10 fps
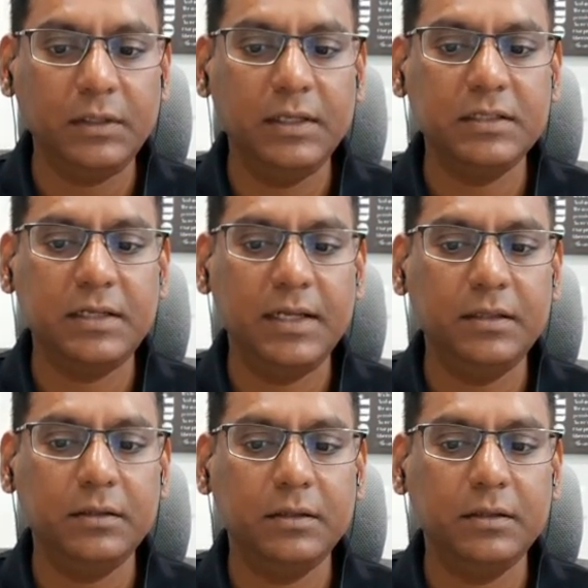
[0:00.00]

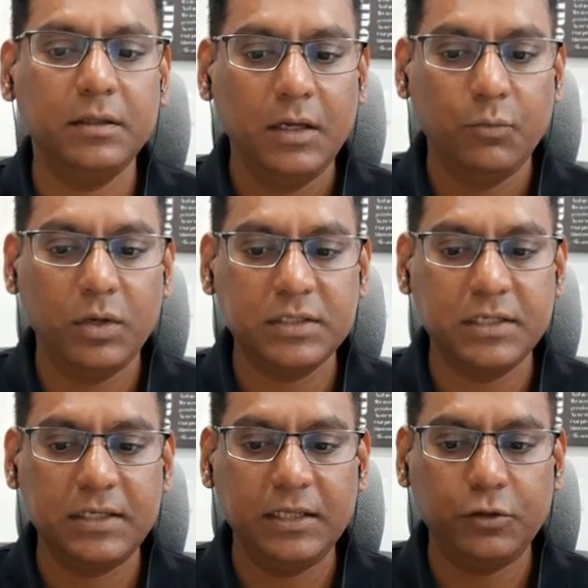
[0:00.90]
length
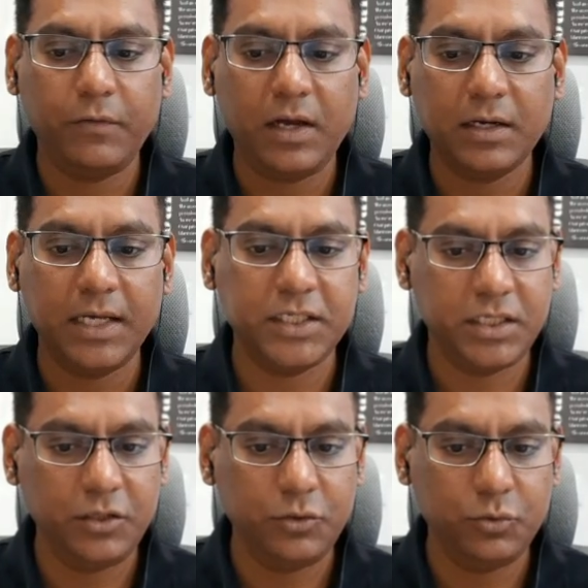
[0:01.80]
versus length of R,
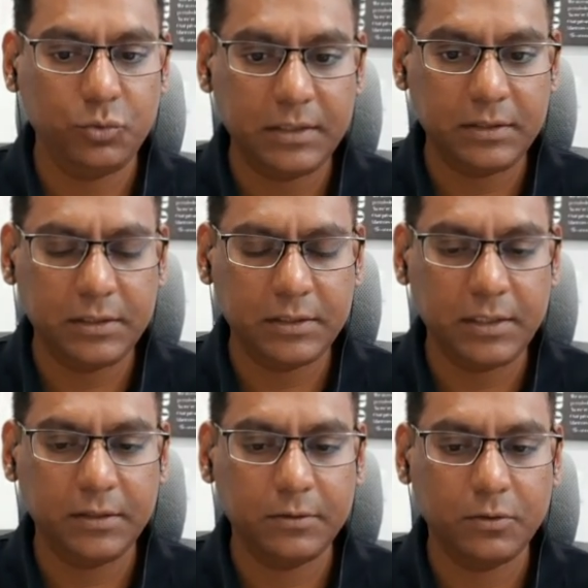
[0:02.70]
STU, that is this
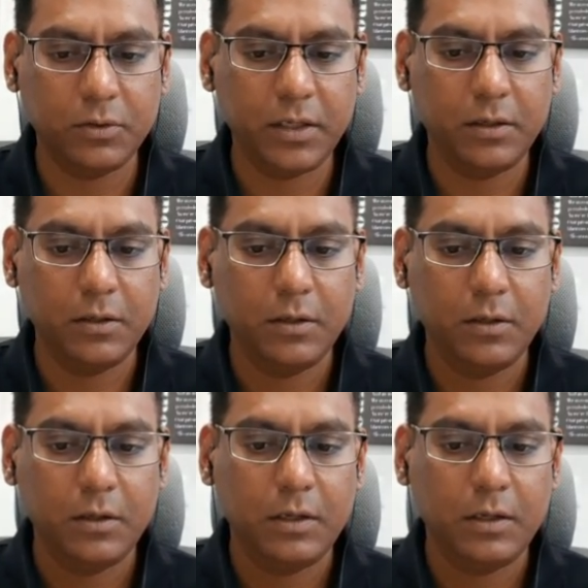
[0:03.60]
length.
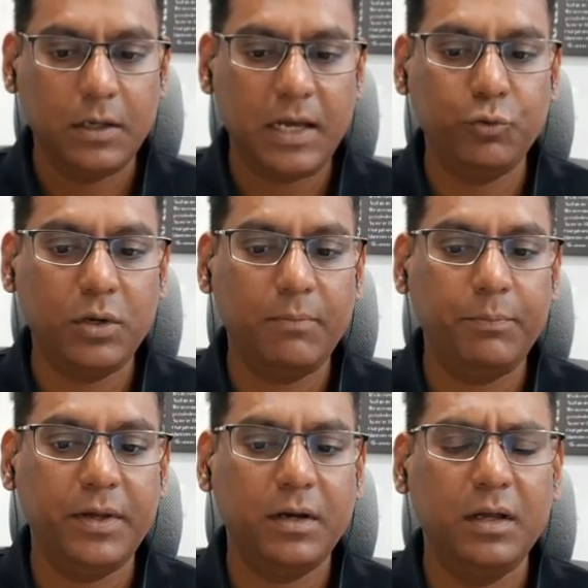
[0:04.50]
I have to
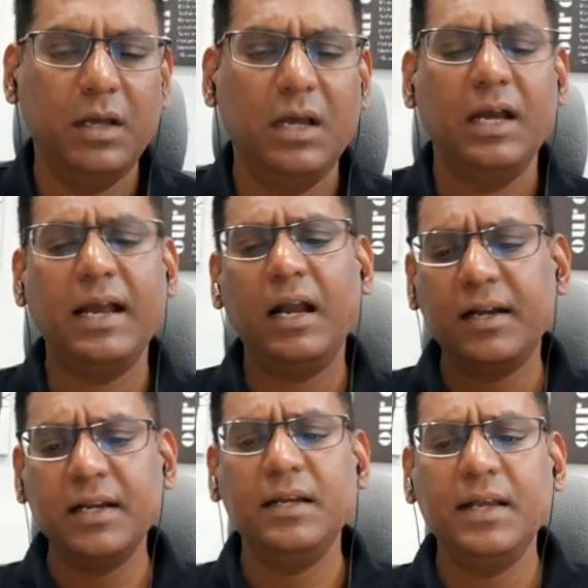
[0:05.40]
compare. Can't
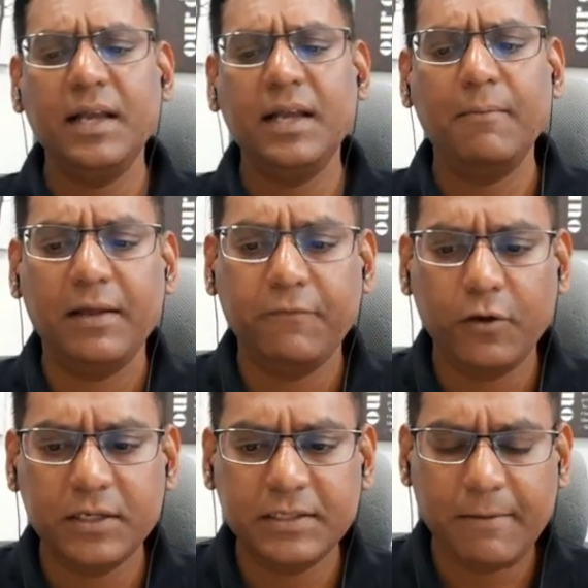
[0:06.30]
really compare.
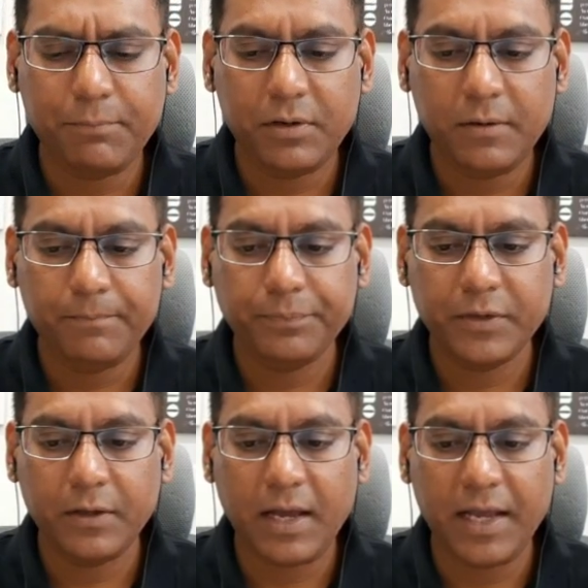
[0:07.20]
For example,
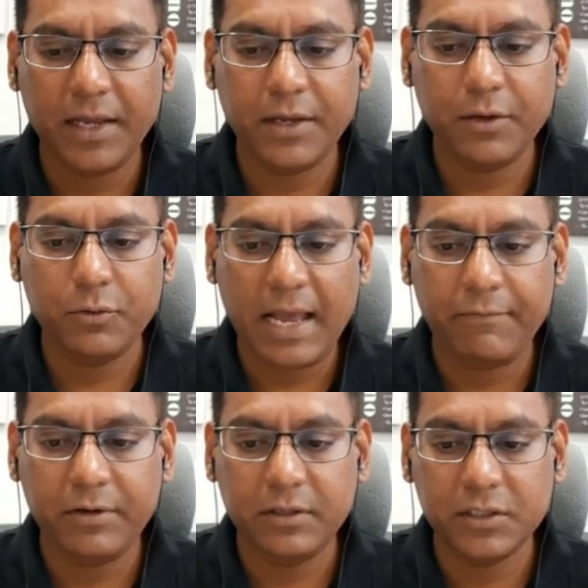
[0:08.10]
I could
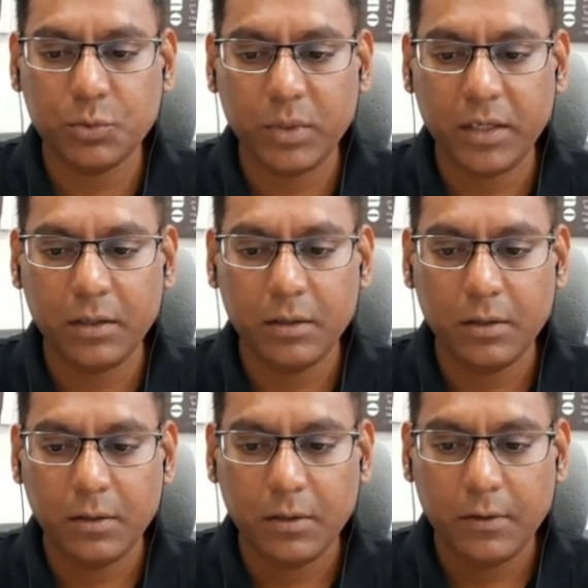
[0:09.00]
have it this way,
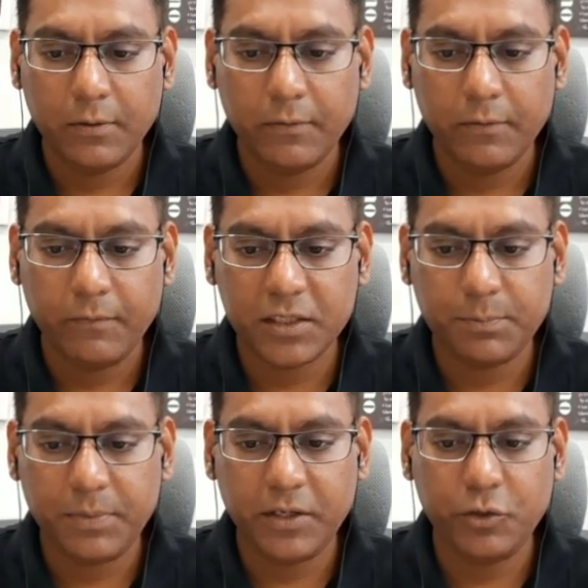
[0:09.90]
whereas
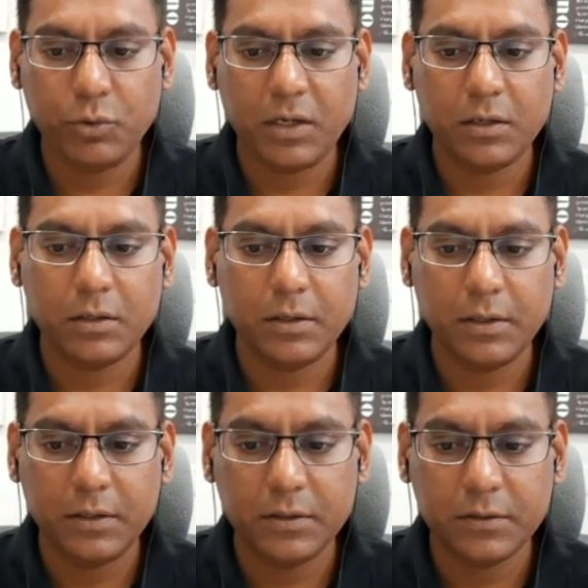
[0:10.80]
PQR
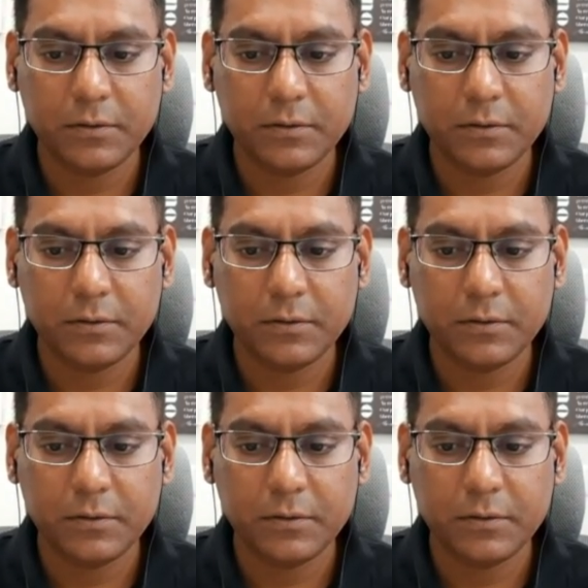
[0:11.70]
is